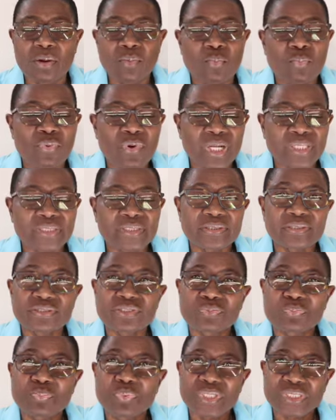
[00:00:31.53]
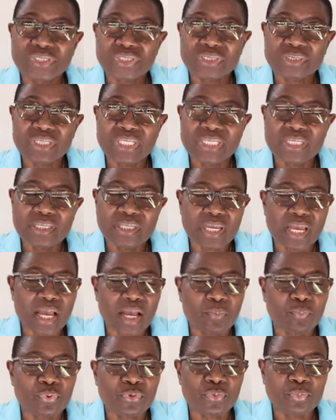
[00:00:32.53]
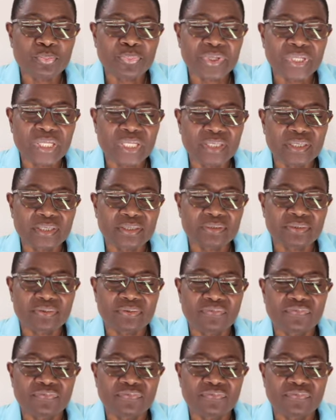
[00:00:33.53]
but especially appropriate